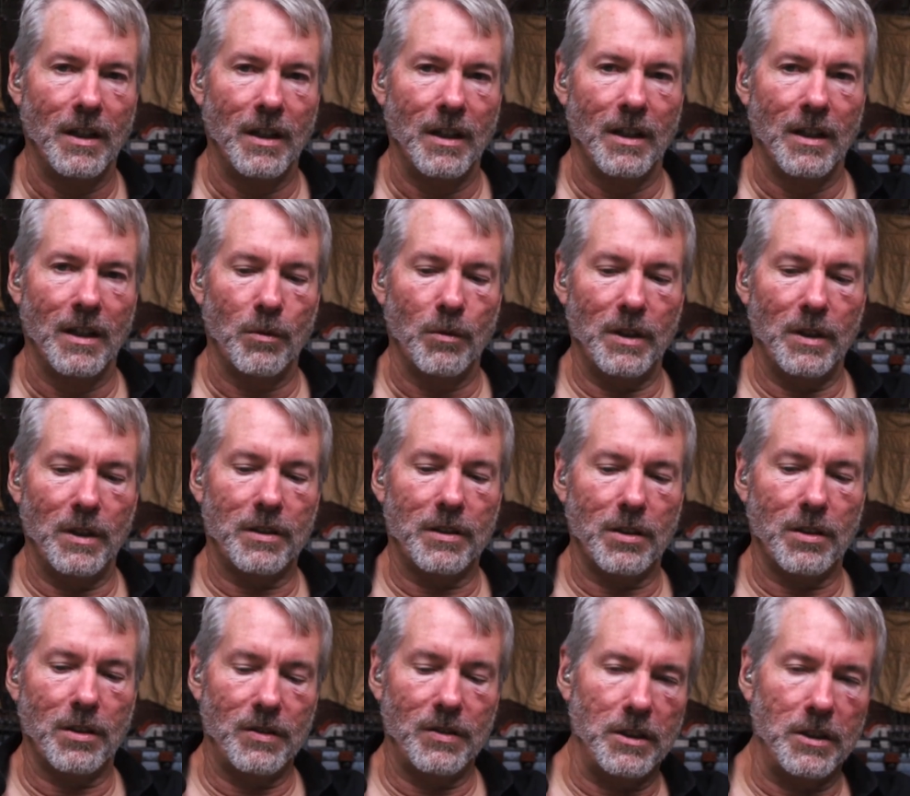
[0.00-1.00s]
When the
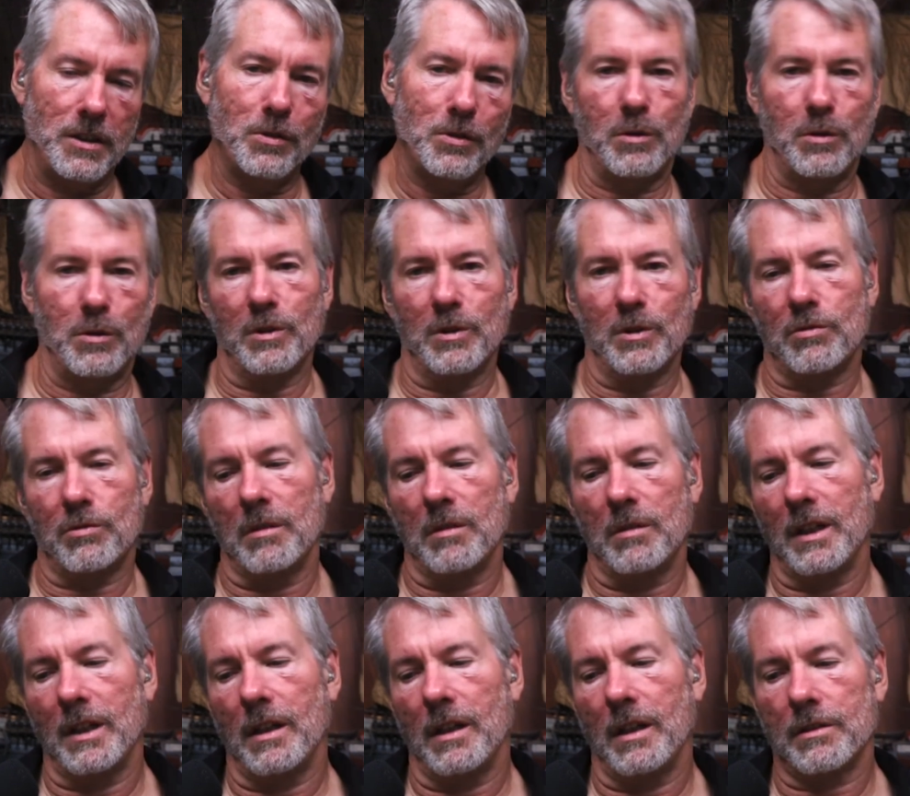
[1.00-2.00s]
Soviet Union was run
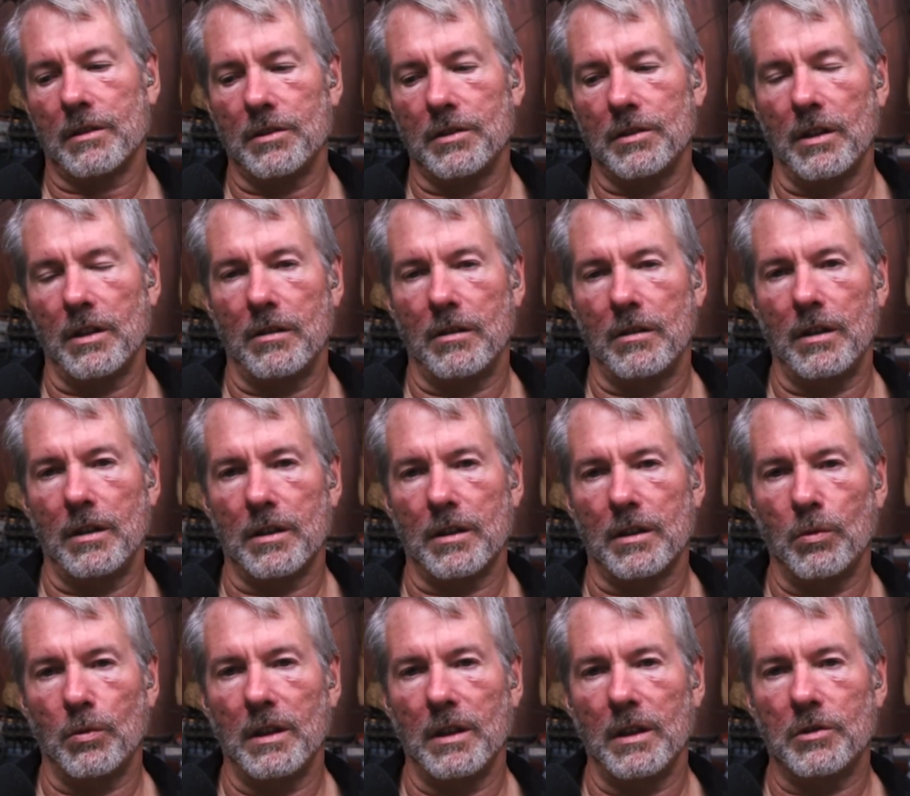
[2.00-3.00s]
by octogenarians,
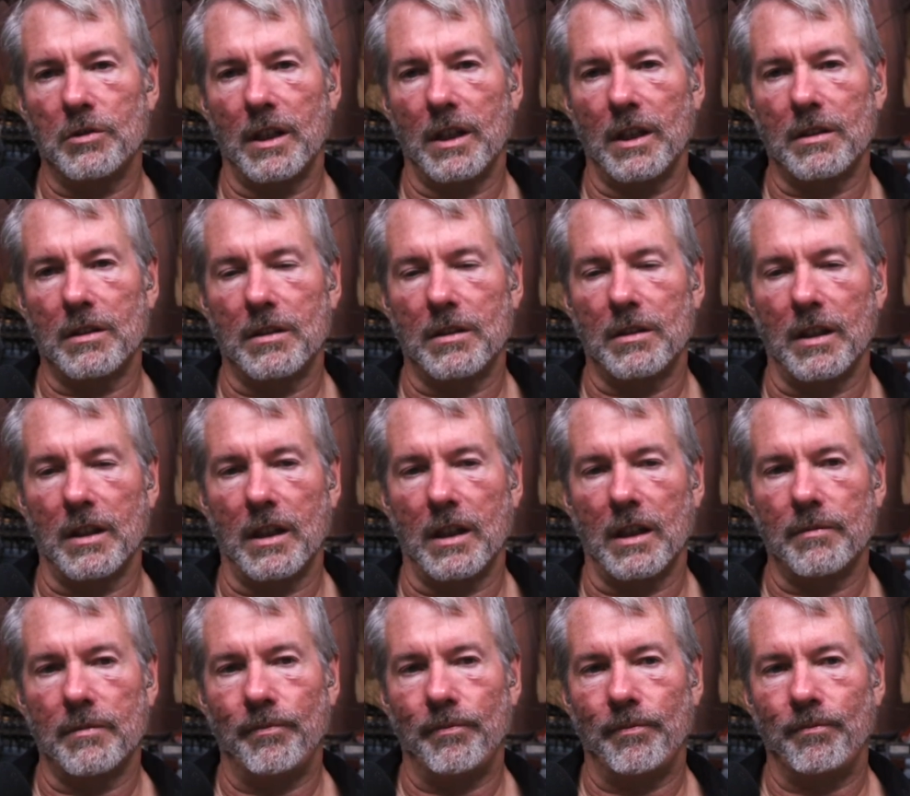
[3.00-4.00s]
we objected to that,
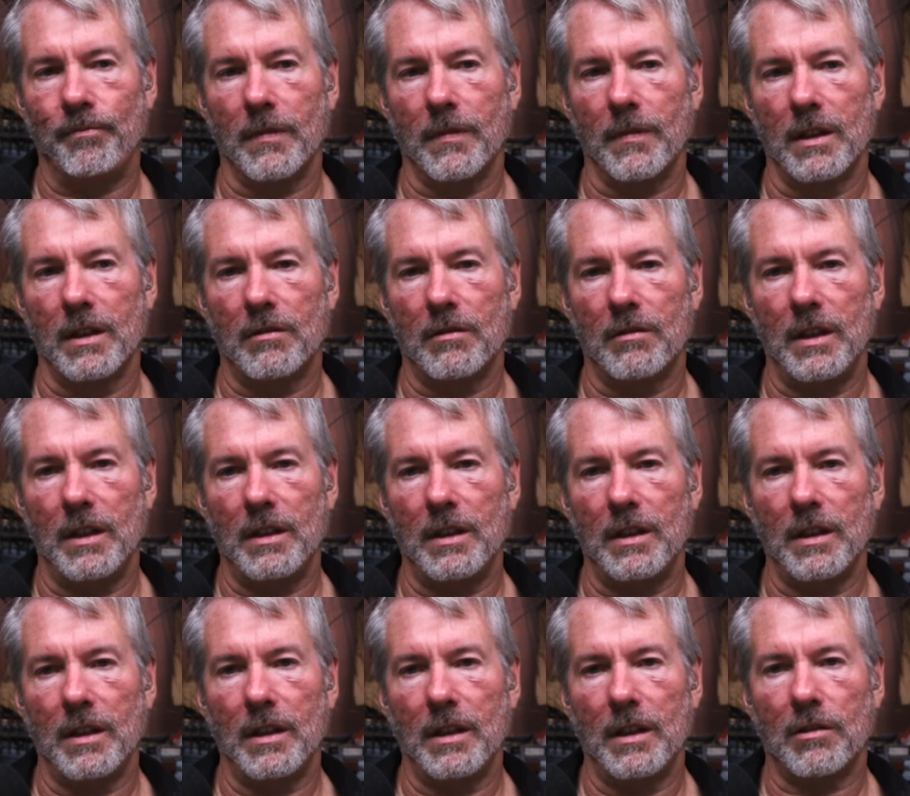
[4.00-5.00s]
right?
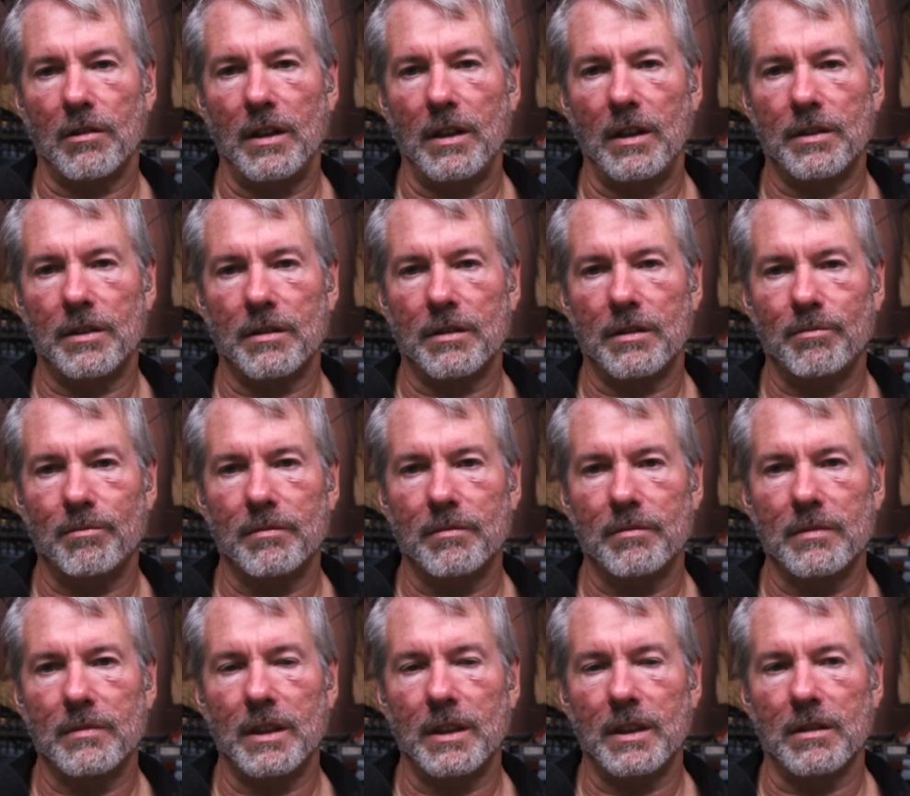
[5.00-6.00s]
It creates,
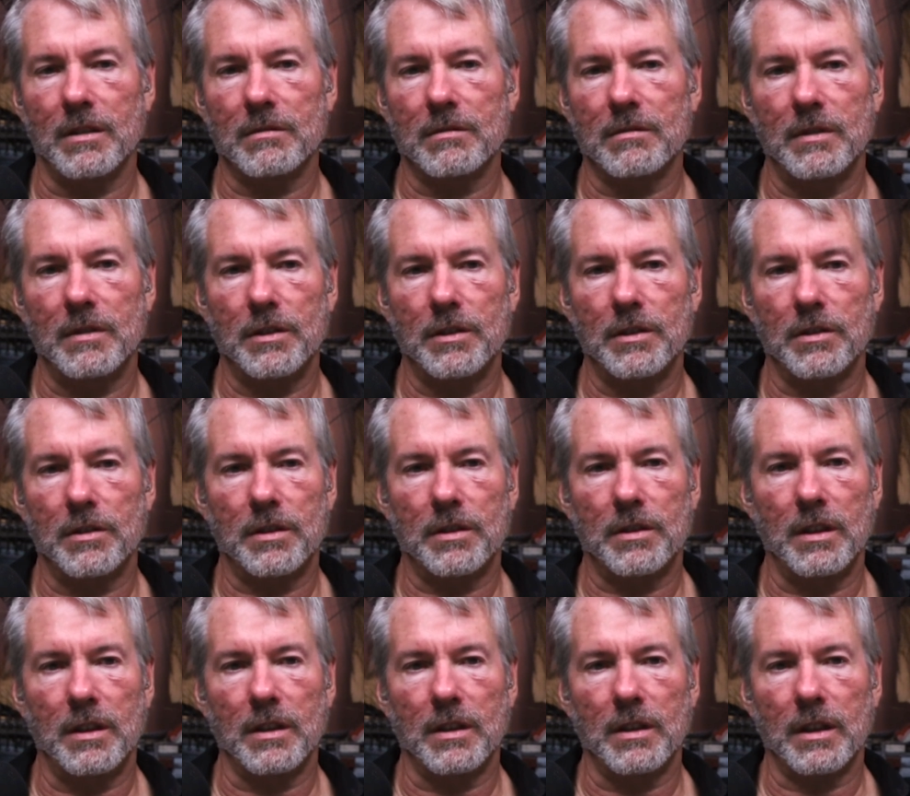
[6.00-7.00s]

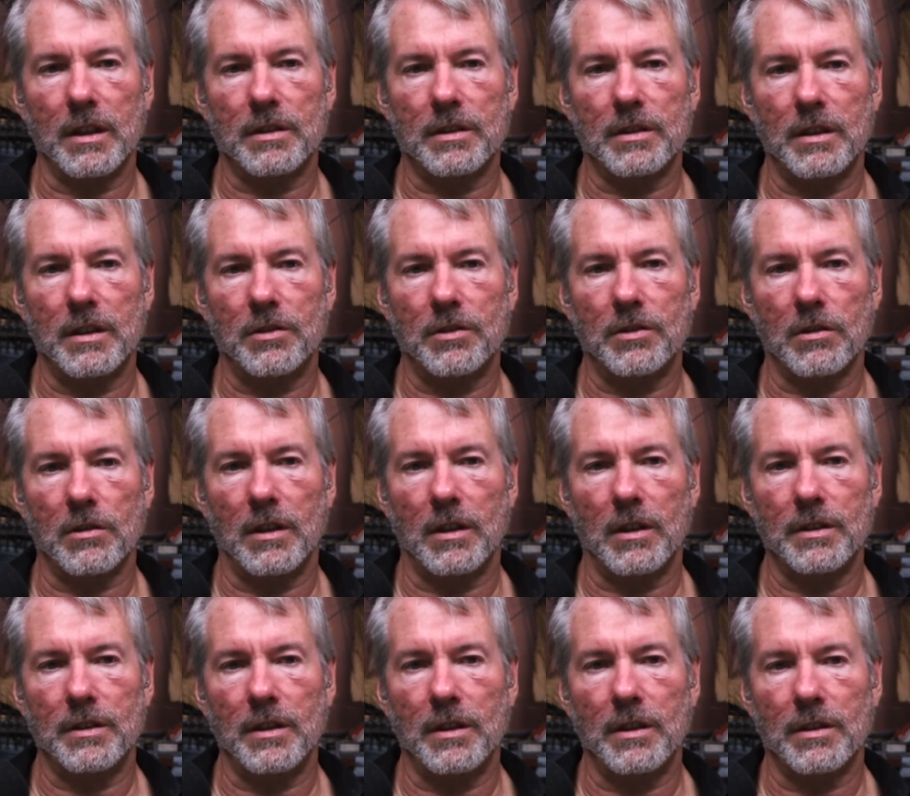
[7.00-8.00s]
interesting existential
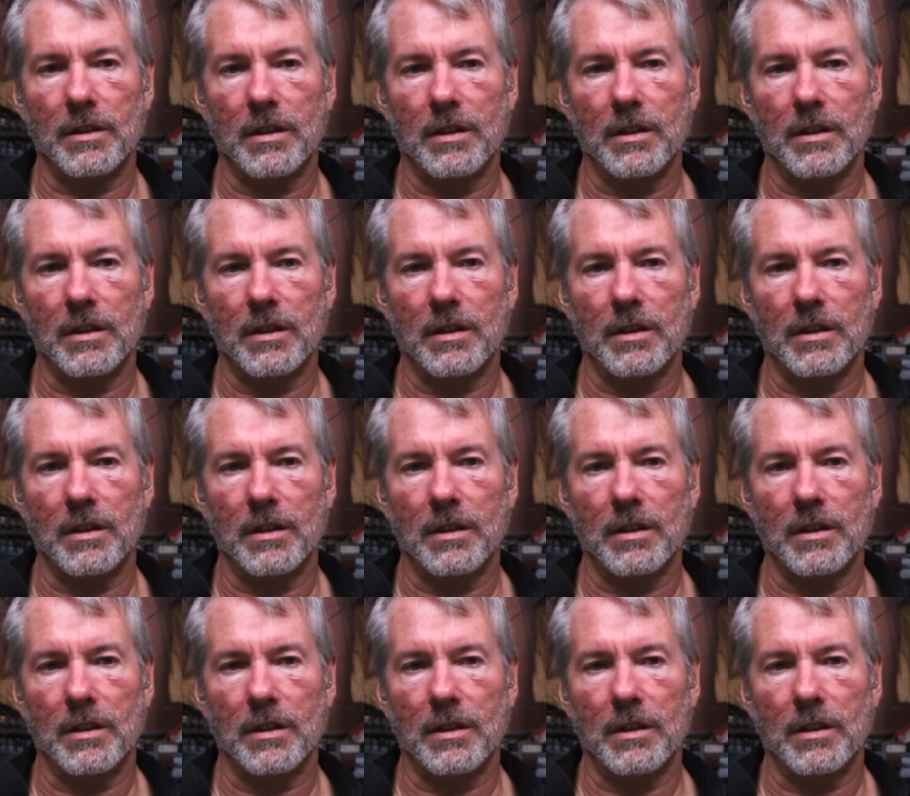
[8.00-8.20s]
crises.